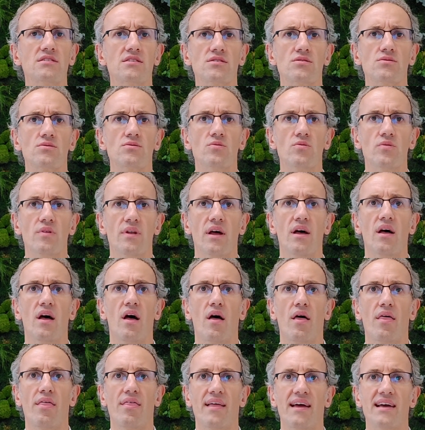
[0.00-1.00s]
soon
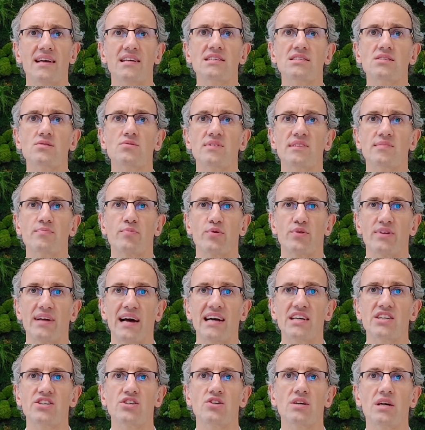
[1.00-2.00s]
thanks to its
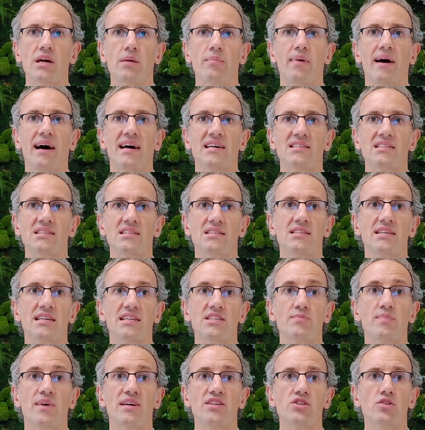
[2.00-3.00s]
production capacity
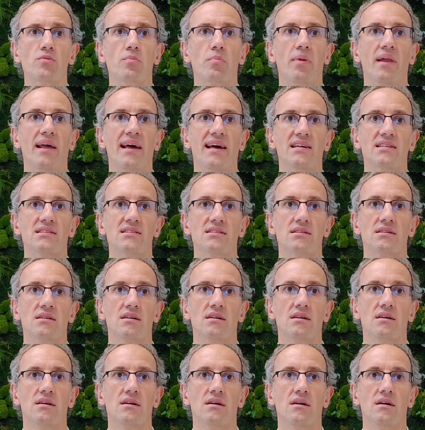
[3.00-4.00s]
expansion plans.
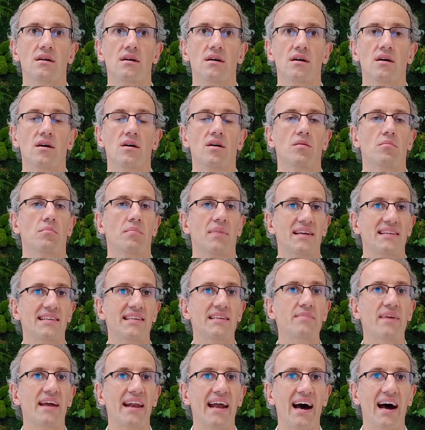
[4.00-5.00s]
My
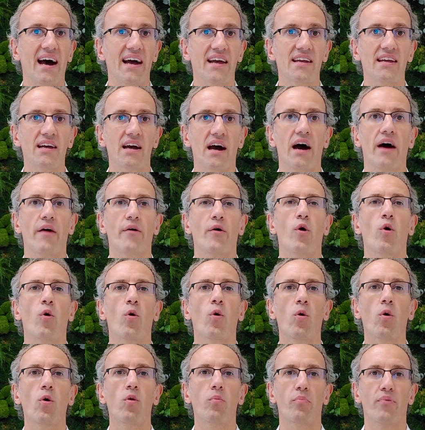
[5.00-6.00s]
team and I are
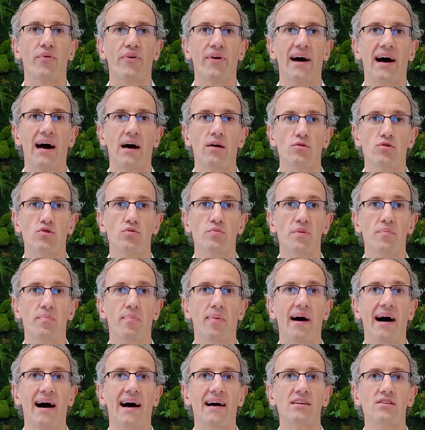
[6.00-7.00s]
all proud to be
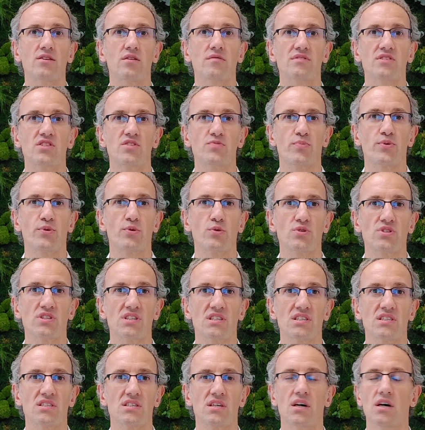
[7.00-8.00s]
part of this
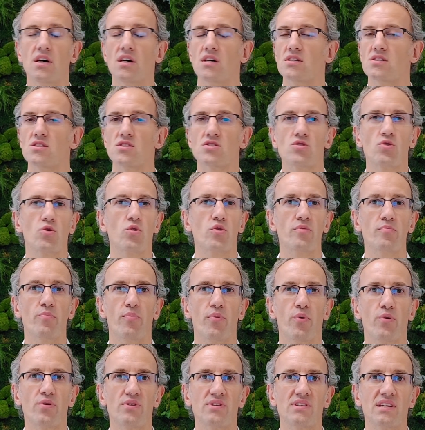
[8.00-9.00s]
process, so
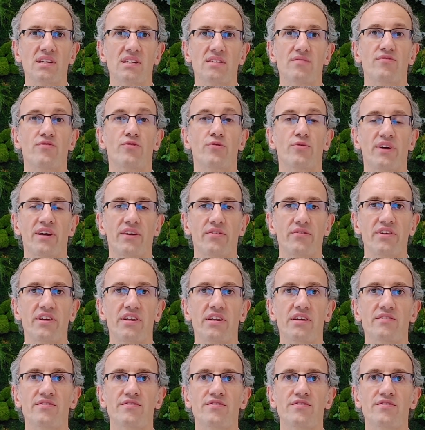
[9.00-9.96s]
important for a greener